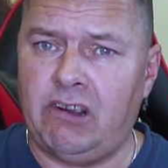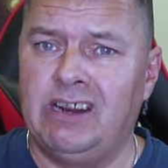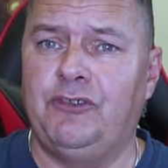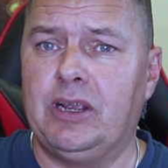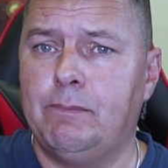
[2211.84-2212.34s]

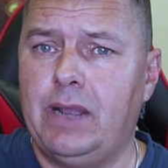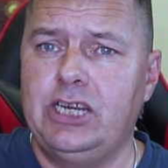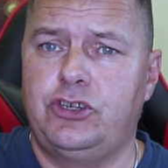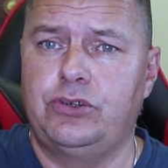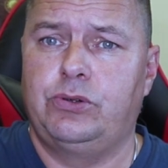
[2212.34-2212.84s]
I think
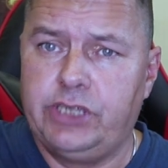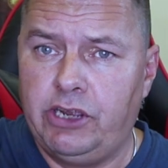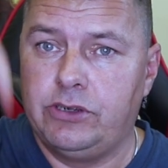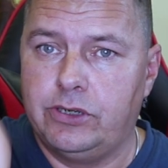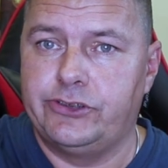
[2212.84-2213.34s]
make sure
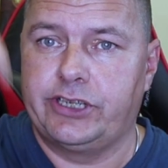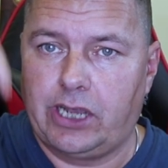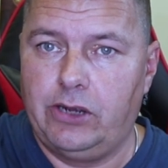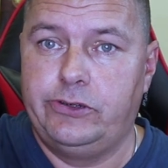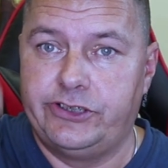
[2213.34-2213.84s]
you use the
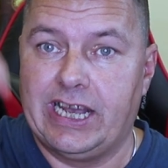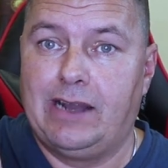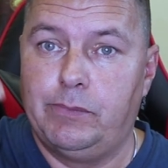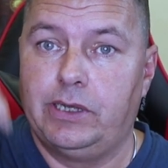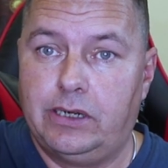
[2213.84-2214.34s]
codes
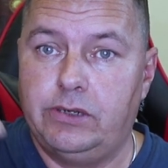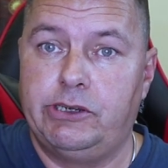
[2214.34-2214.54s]
down below.